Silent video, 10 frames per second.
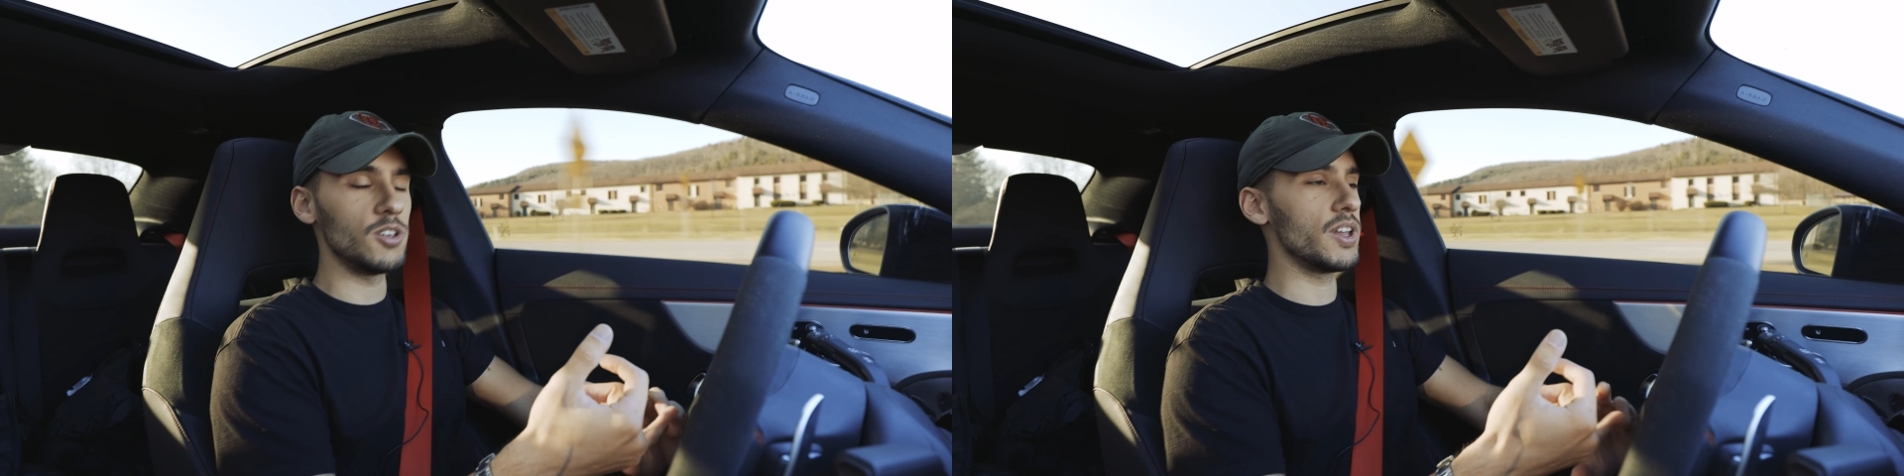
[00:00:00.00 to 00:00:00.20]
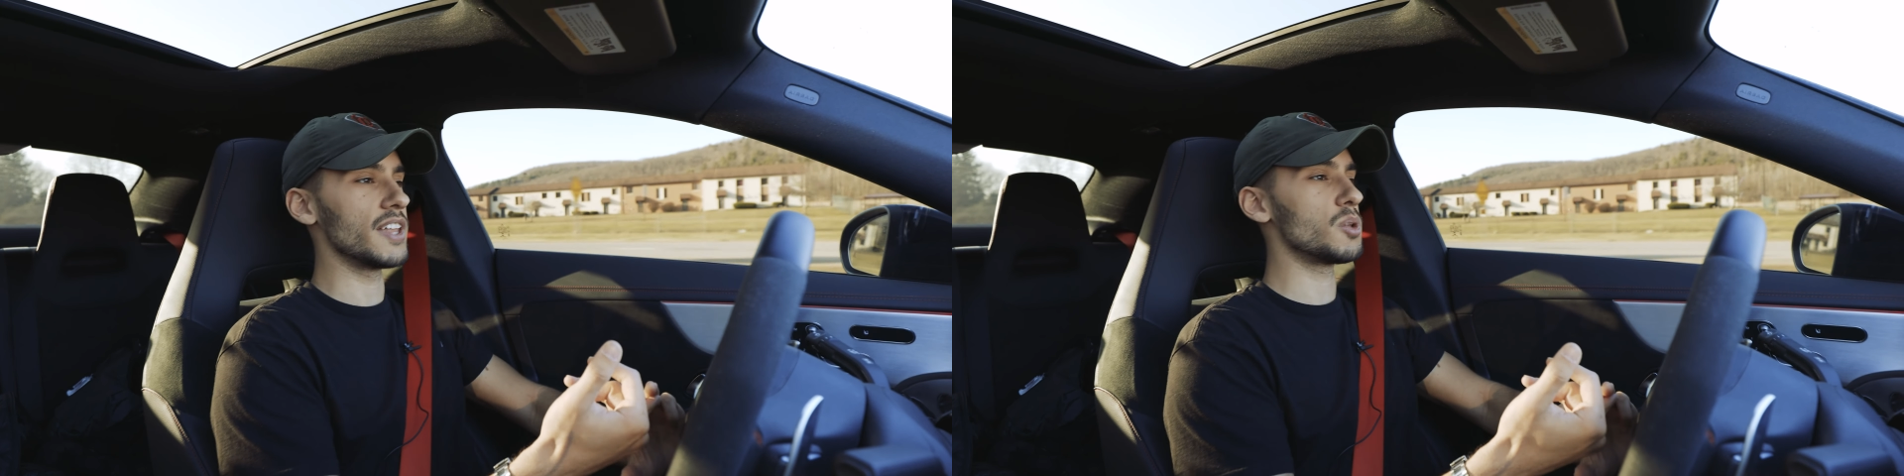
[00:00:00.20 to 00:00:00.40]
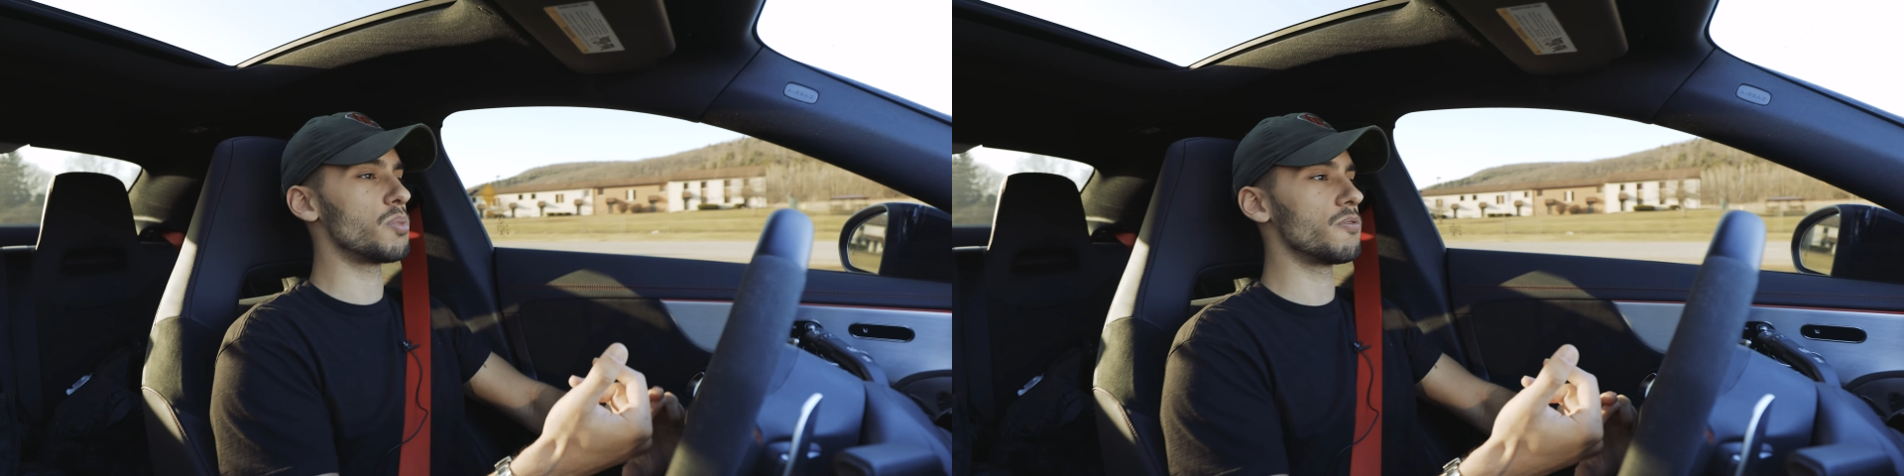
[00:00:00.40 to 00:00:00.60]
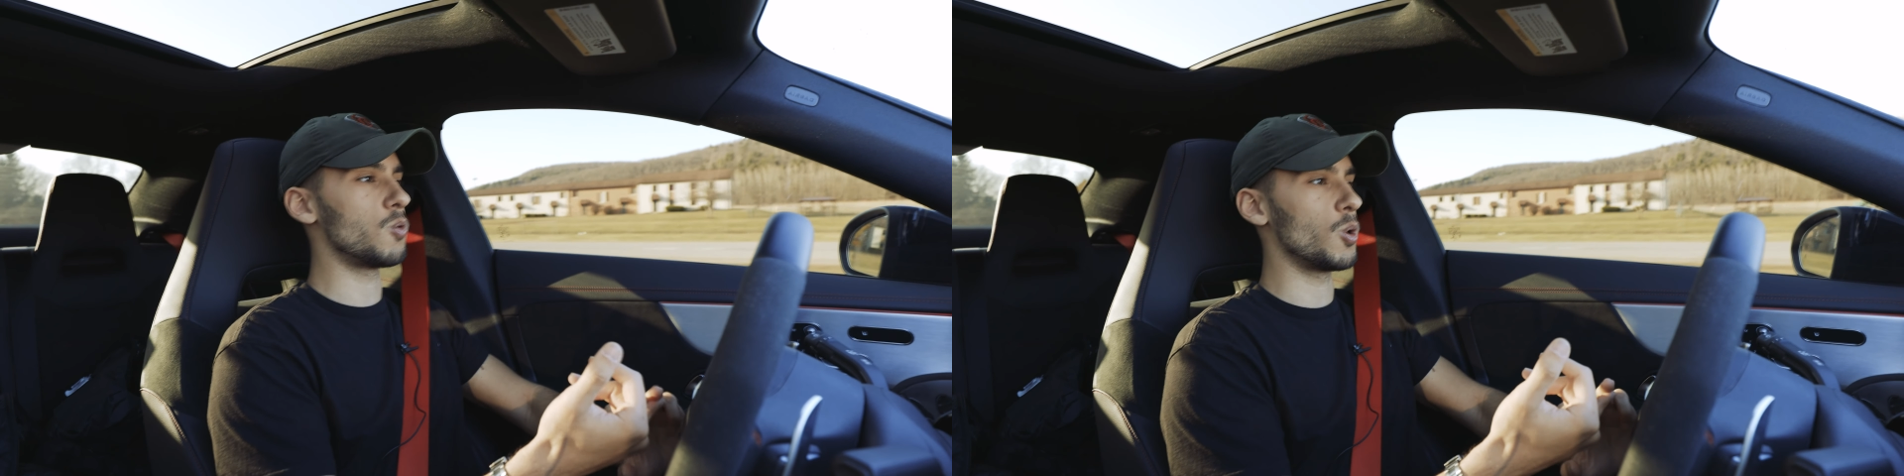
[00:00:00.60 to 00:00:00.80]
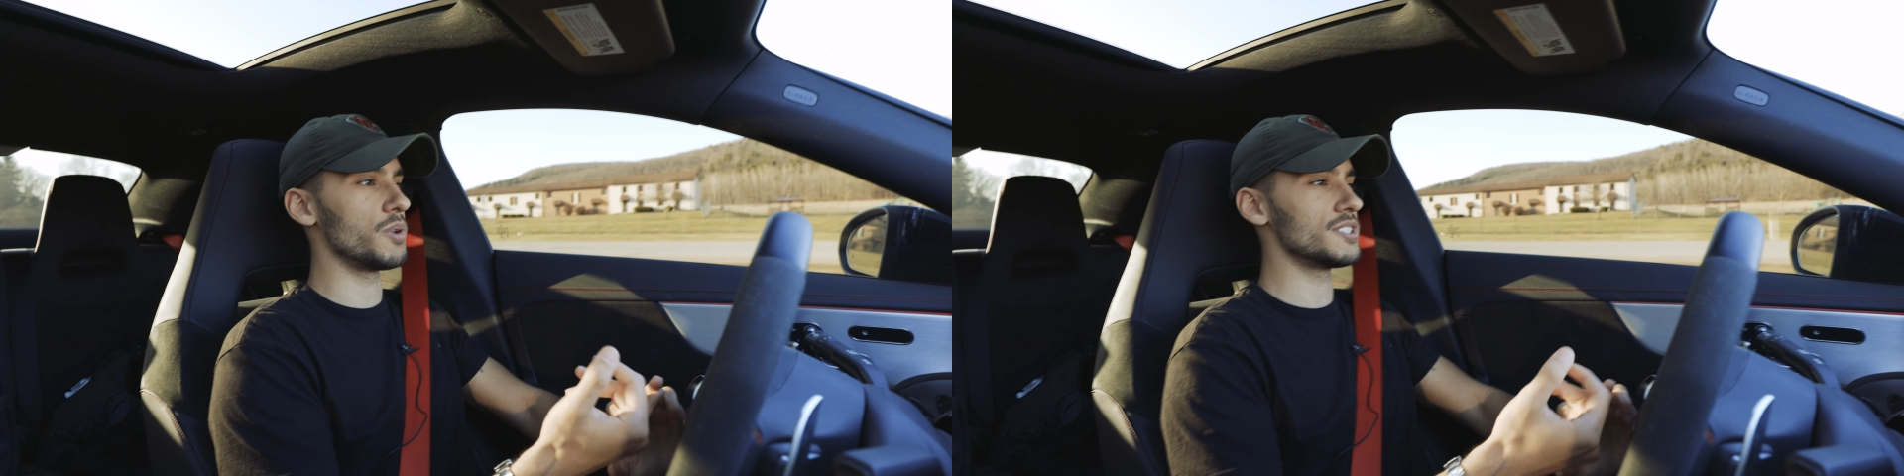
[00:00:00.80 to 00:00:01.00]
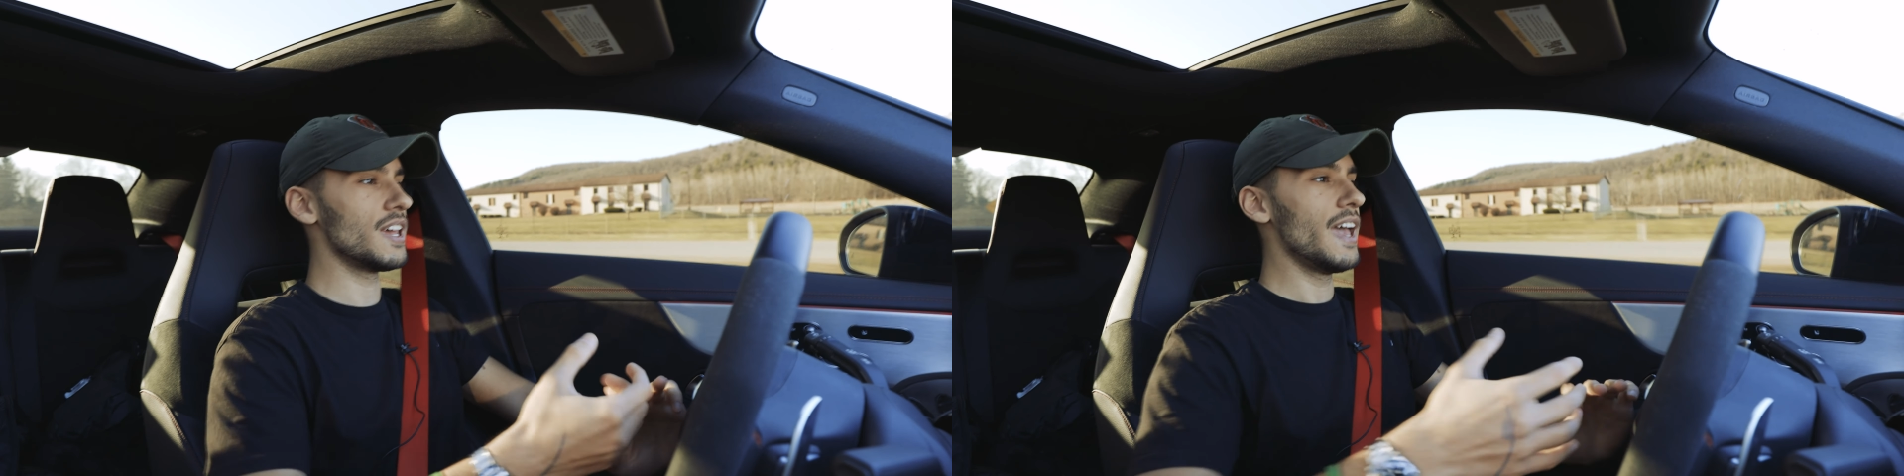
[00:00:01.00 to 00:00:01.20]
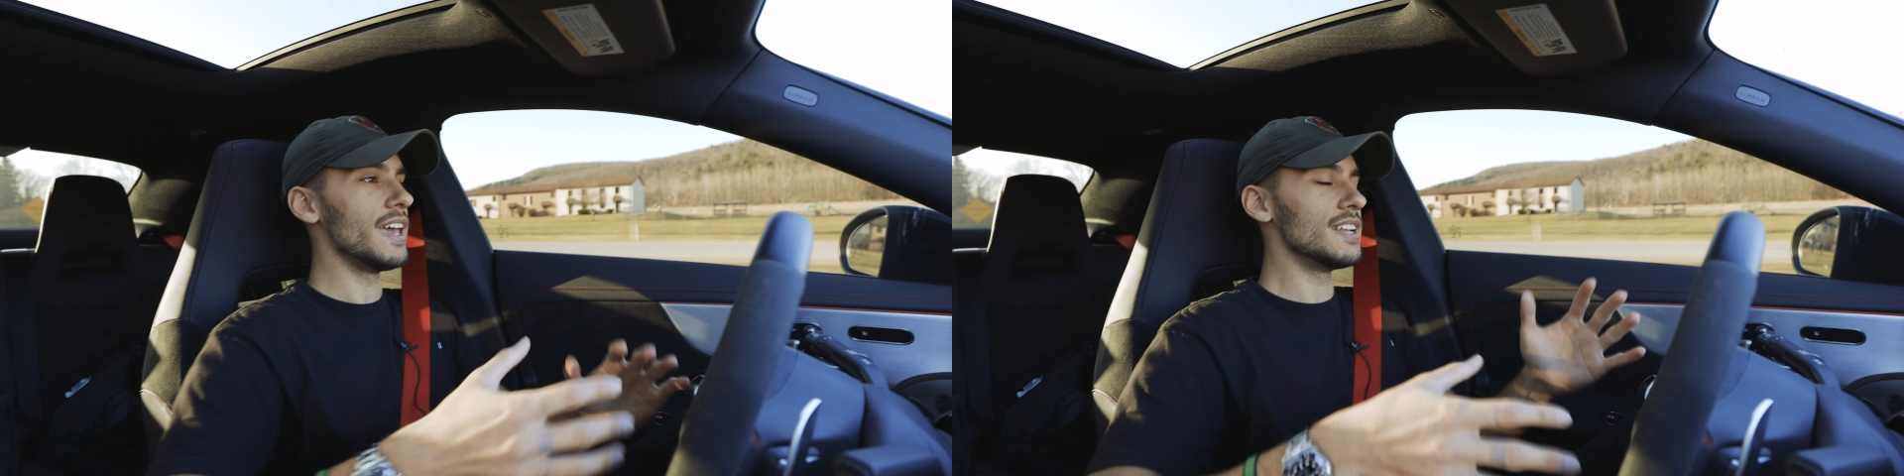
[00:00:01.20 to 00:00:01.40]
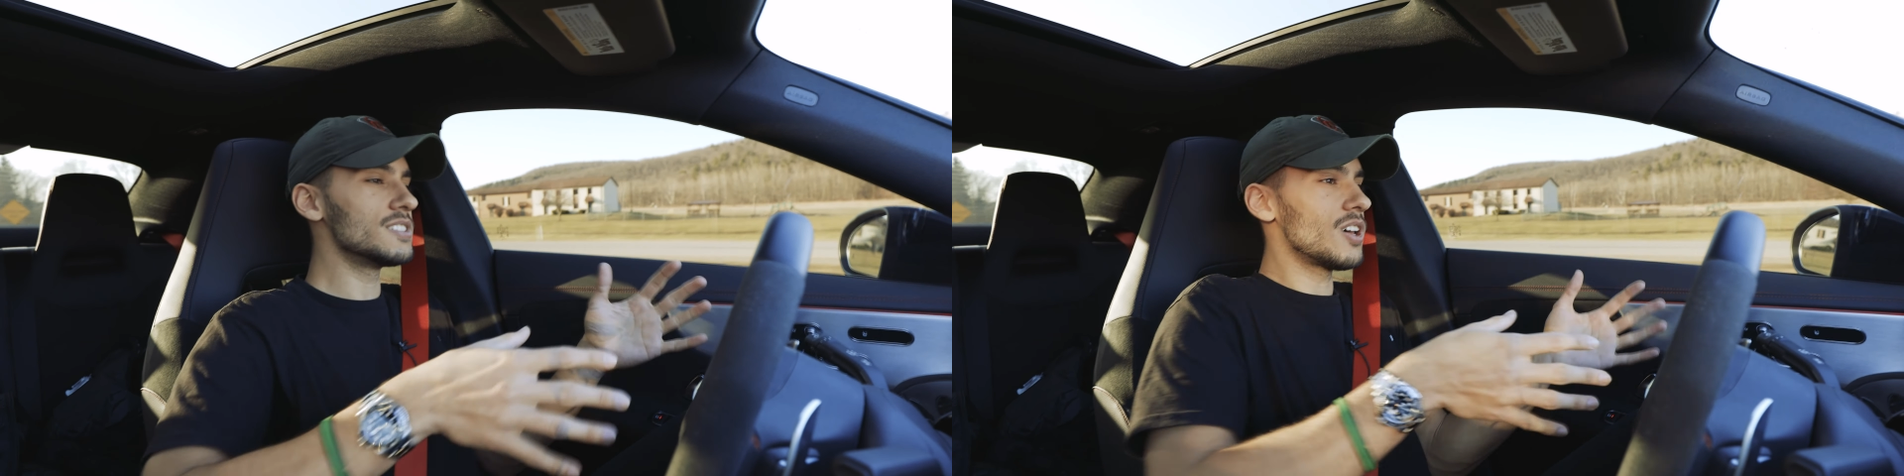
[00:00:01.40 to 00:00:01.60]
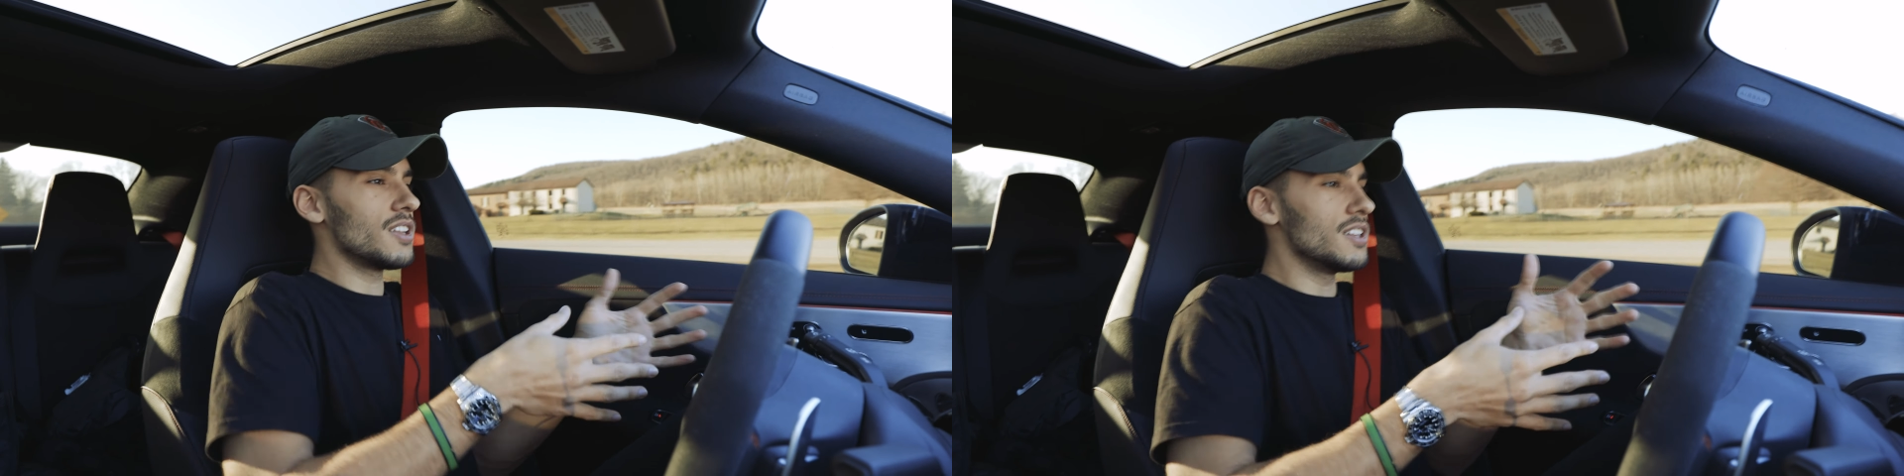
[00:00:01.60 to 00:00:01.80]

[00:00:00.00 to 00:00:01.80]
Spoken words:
you get the performance. It is on